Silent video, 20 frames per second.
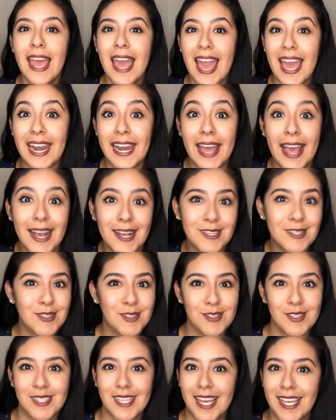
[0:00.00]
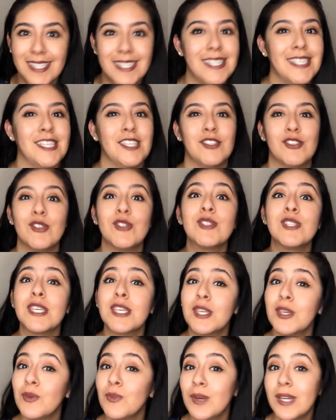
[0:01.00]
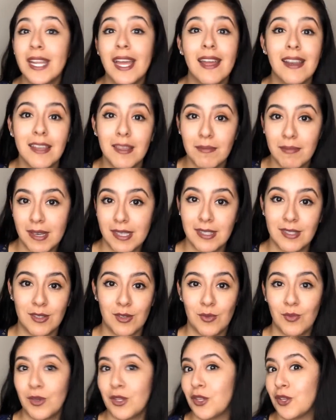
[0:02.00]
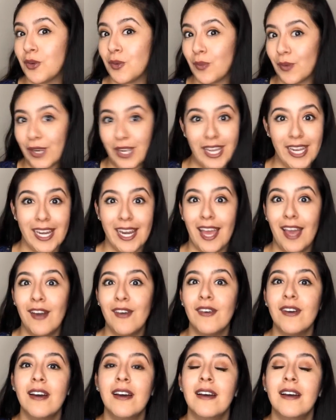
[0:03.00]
and exercising it just like you would any muscle when you're working out.